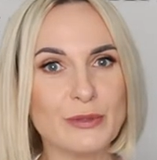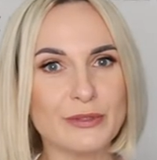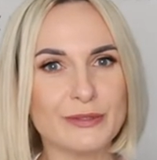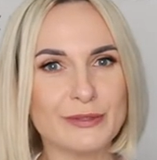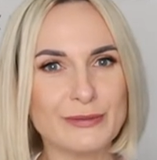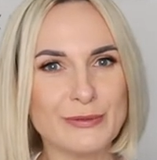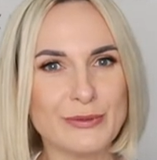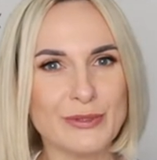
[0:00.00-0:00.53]

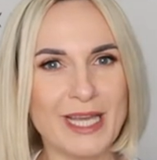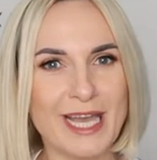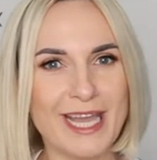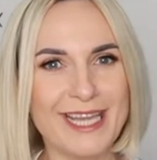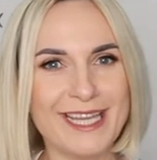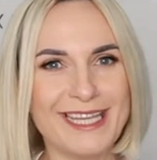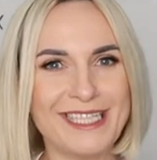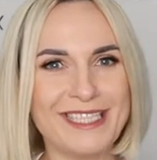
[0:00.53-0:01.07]
model
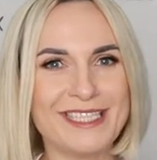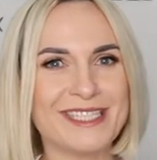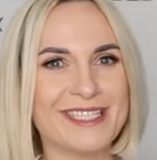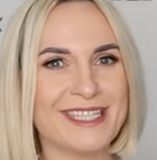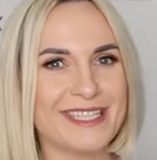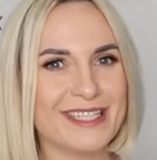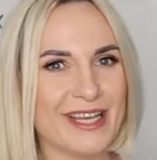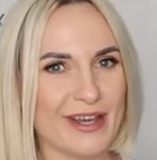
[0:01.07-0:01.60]
today is
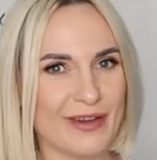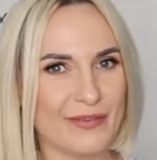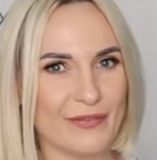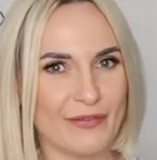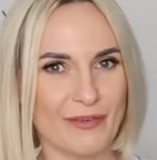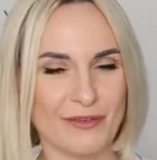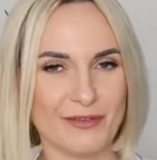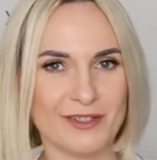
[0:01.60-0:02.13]
in her
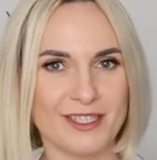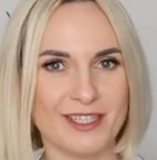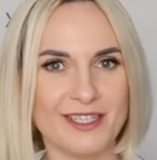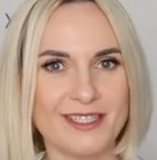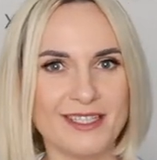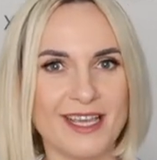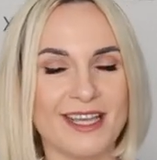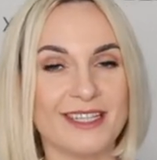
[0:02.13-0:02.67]

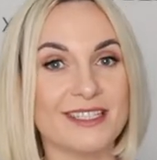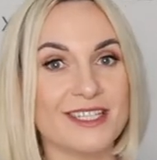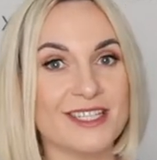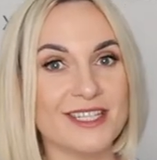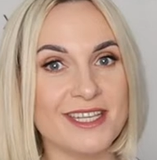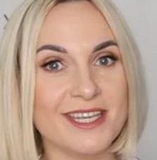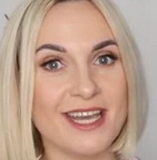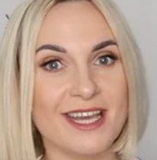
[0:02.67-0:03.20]
40s and
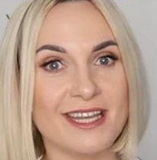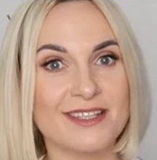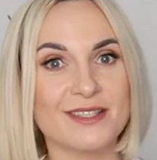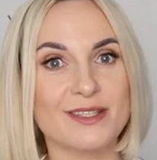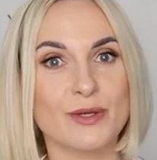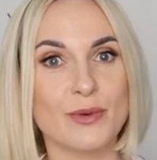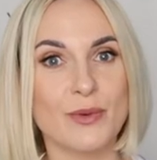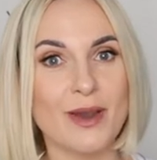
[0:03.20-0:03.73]
she
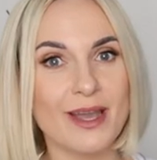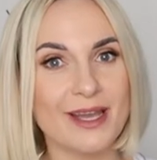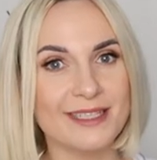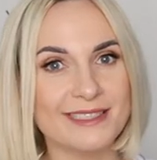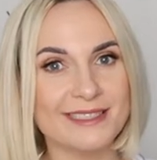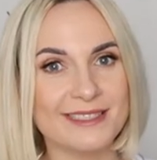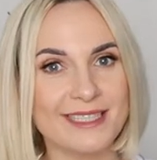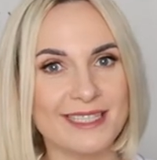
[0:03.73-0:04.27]
has
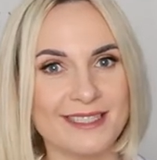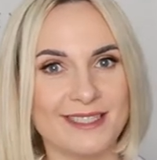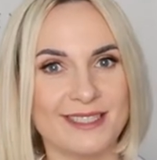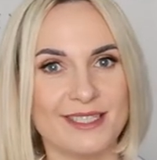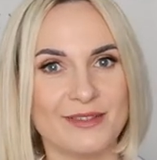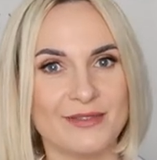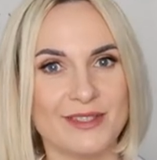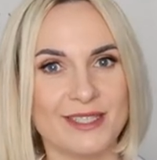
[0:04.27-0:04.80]
quite a
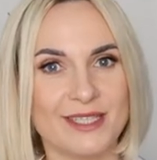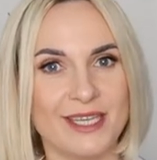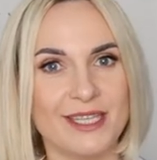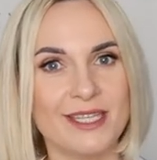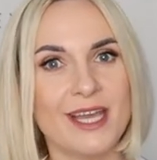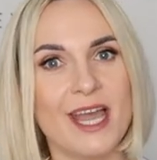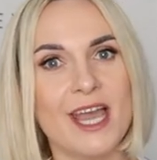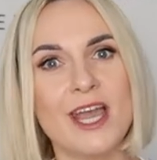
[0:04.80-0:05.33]
sensitive
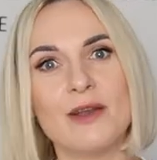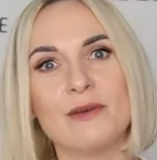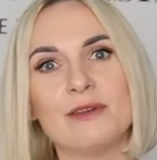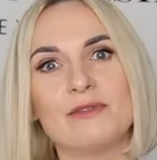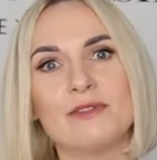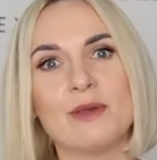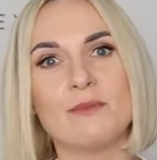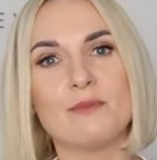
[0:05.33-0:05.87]
skin
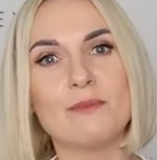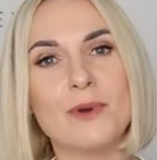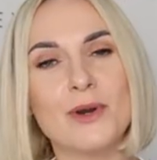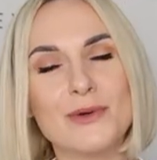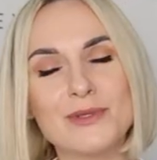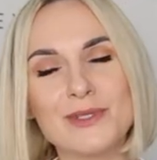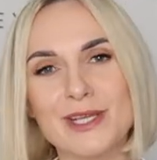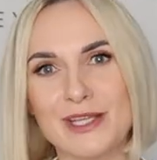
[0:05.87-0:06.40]
with the
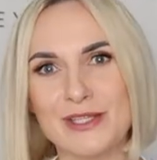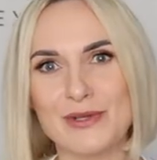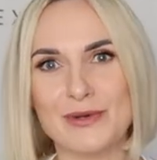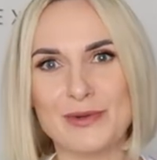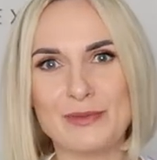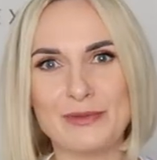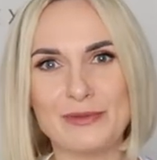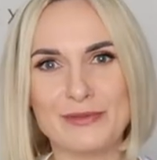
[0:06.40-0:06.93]
most
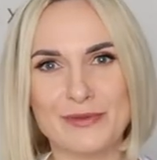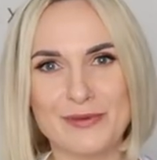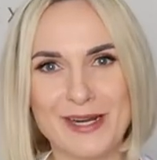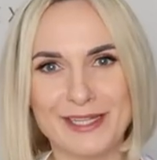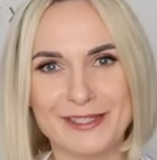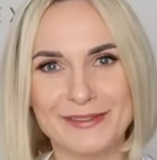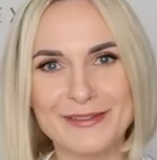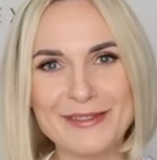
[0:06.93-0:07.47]
adorable
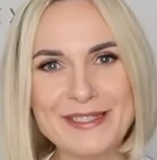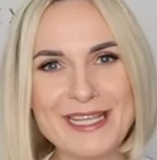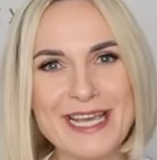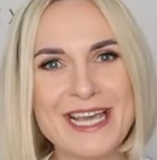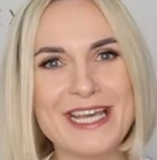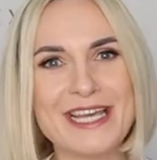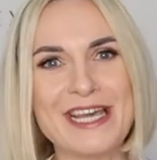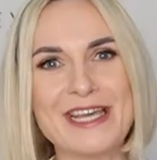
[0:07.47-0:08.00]
freckles.
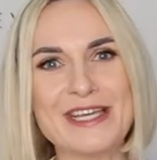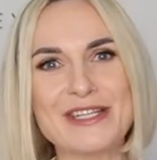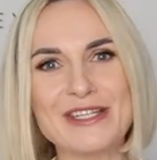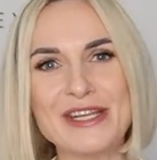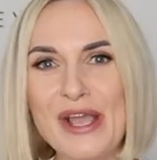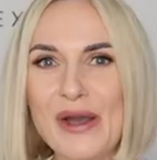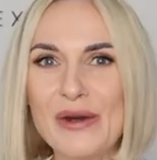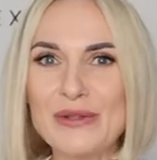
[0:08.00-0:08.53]
Uh,
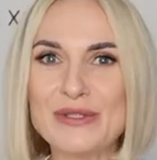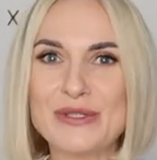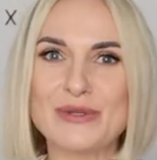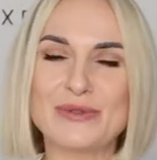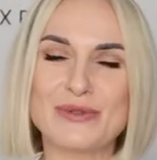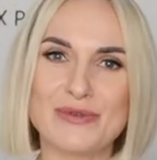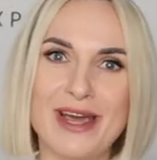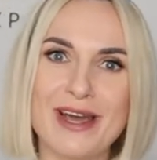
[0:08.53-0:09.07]
she
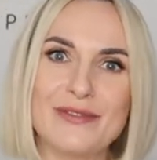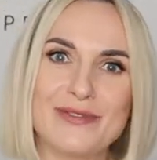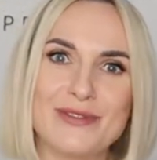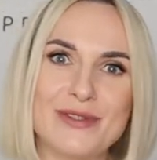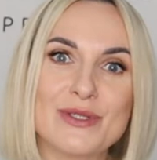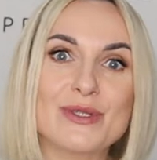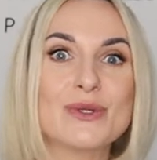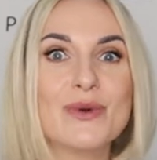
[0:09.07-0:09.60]
also
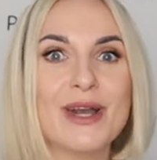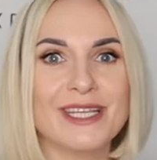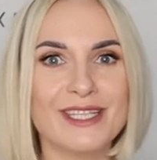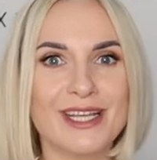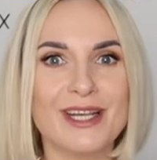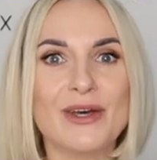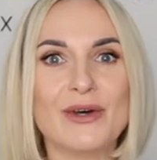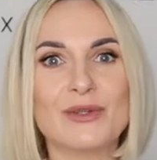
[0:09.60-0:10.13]
travels quite
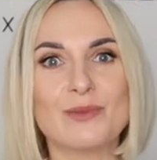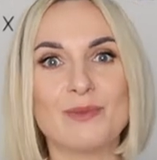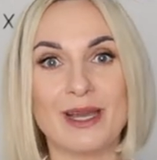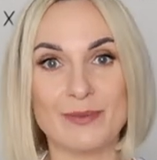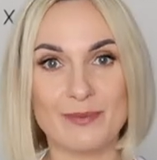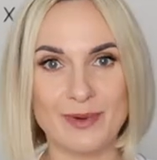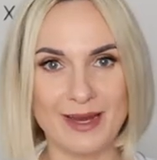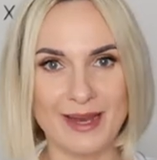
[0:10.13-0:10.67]
a lot
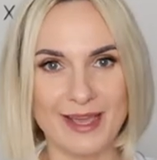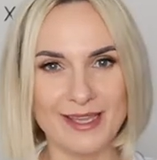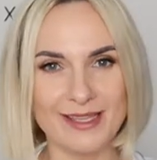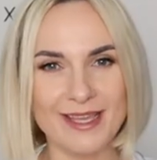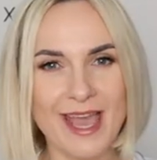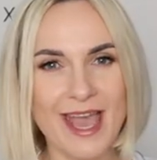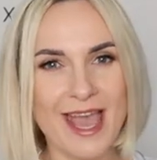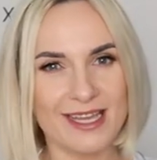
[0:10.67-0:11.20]
by
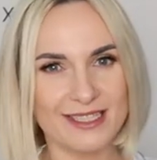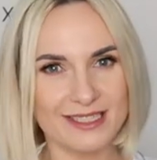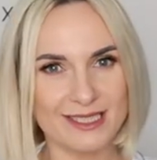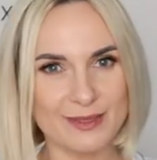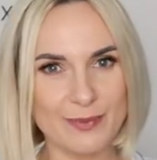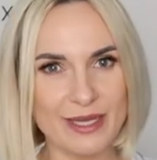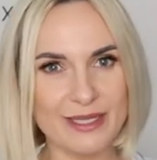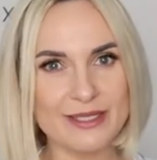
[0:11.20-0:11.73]
plane and
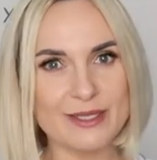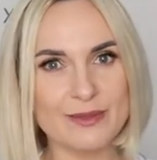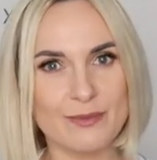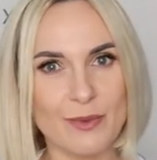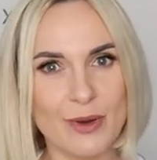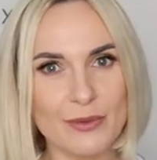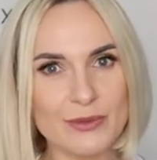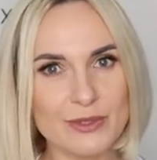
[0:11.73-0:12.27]
spends
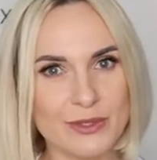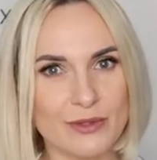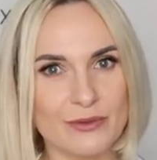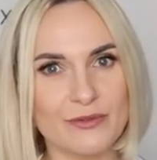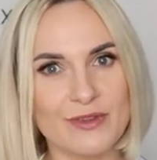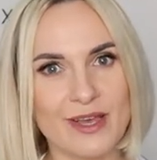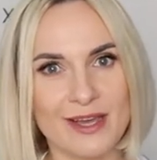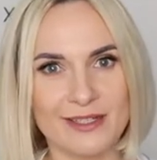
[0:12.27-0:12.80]
most
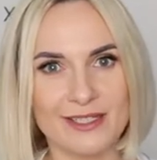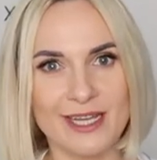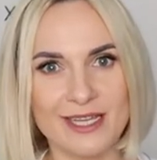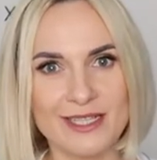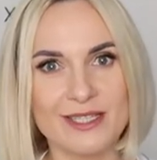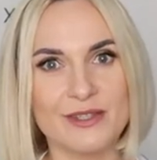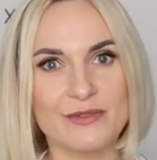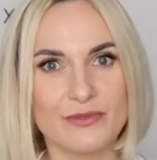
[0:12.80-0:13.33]
of her
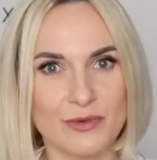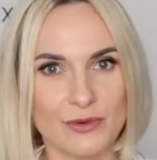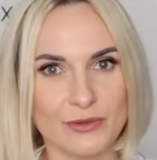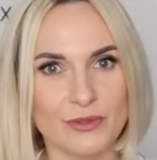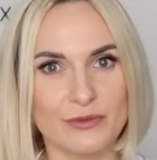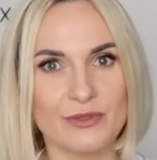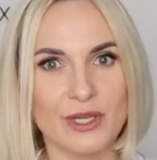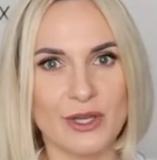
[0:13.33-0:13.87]
days in
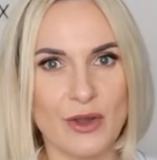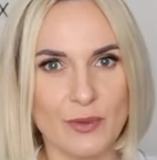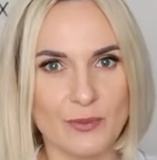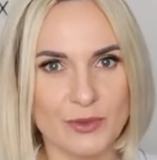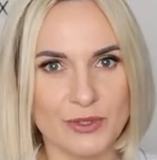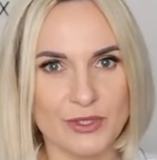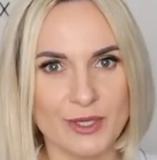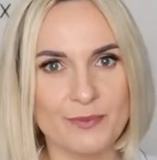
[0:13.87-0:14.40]
front of the
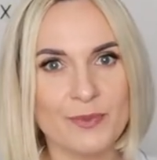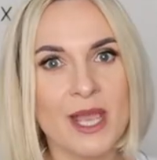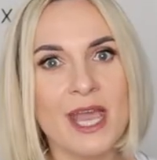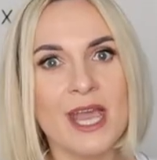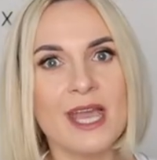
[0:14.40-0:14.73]
computer.